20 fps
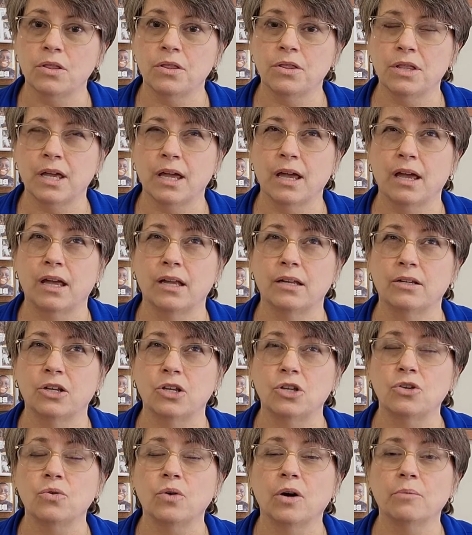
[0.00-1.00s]
then
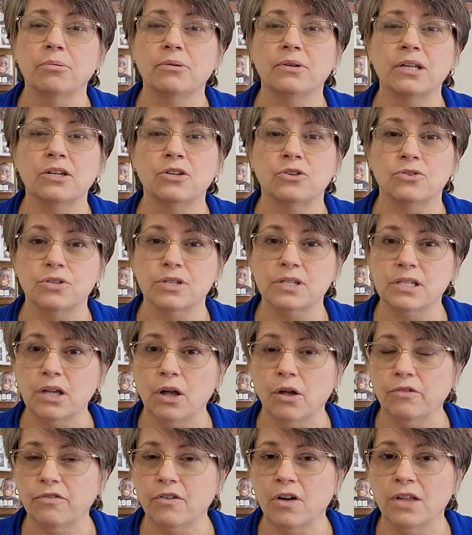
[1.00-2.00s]
you are putting
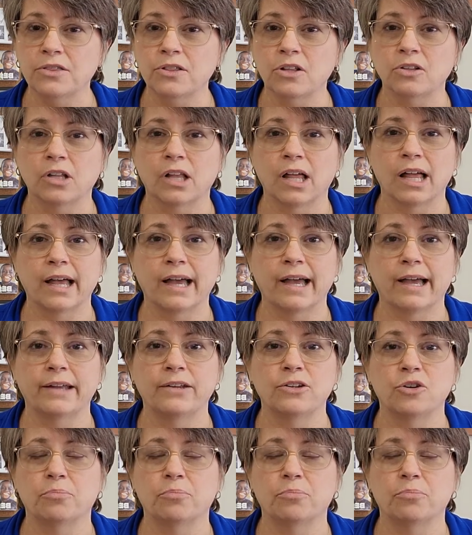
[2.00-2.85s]
yourself on the line,